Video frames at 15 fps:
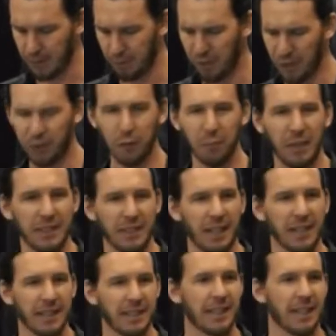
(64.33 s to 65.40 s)
But if you
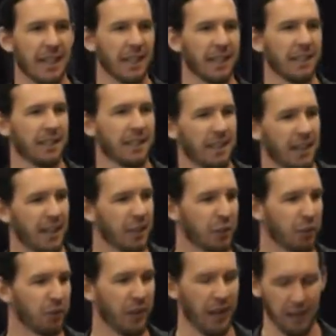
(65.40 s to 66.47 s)
misunderstand the
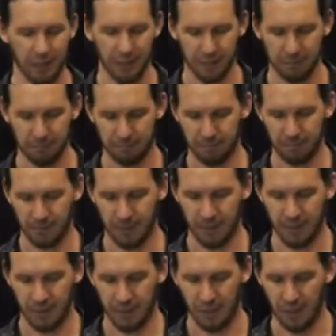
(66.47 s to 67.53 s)
nature of reality
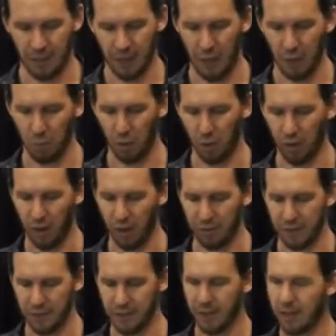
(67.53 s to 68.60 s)
uh, and what life
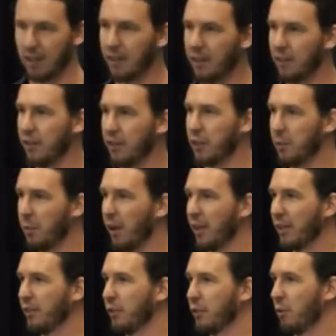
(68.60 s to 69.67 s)
is, you might
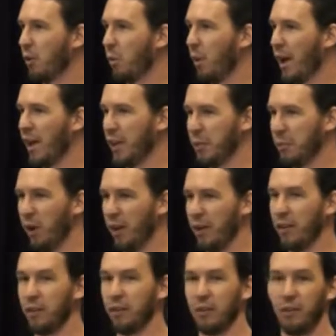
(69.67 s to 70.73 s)
live it the wrong way and you might
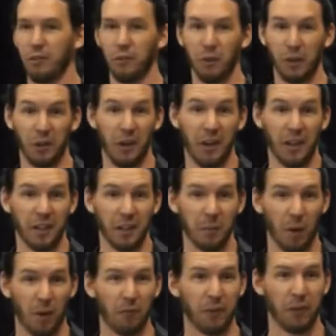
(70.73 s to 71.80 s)
regret it. You
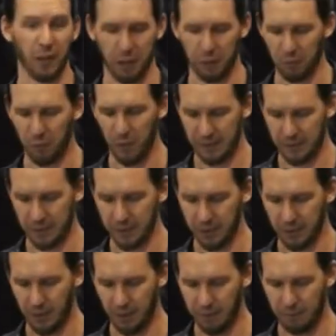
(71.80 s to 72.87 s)
might feel like you've wasted
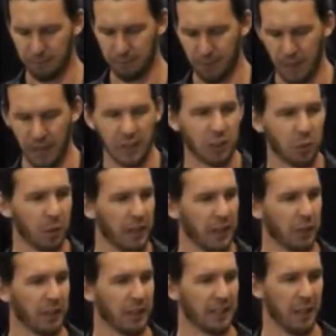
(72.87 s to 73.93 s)
your life. So we
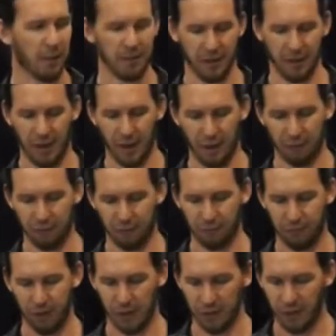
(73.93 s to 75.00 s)
need to examine our
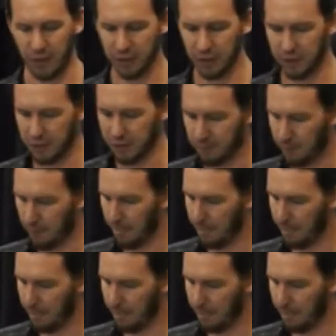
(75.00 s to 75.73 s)
foundations.